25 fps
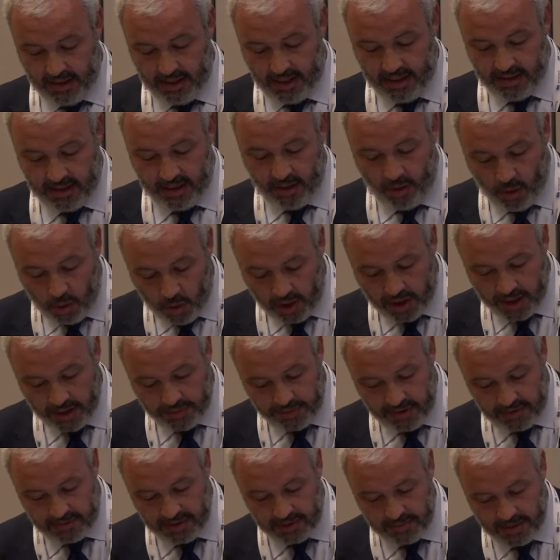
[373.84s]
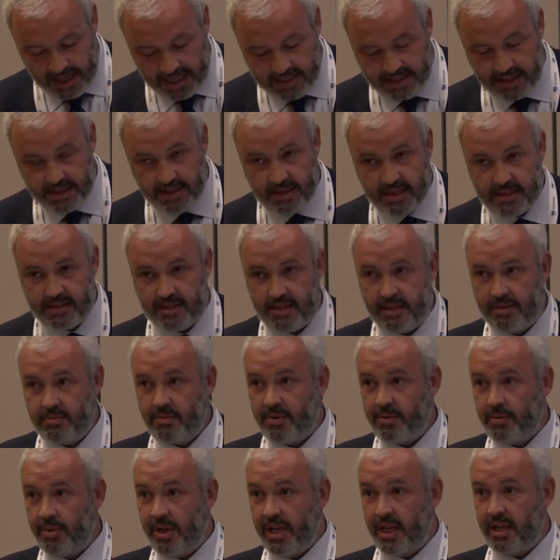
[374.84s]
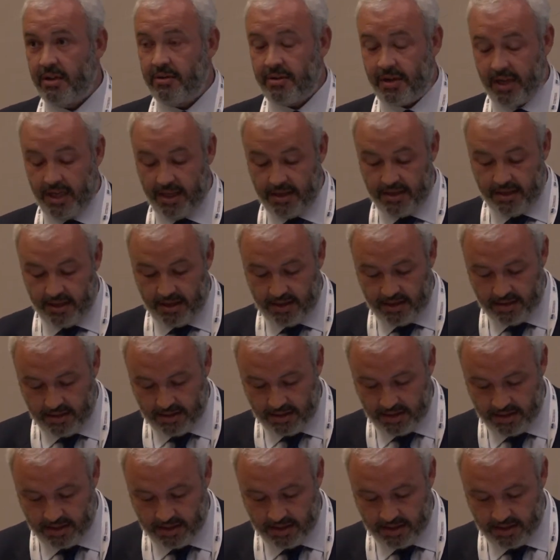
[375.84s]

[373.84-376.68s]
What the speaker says: In the Júcar River Basin District, where we are located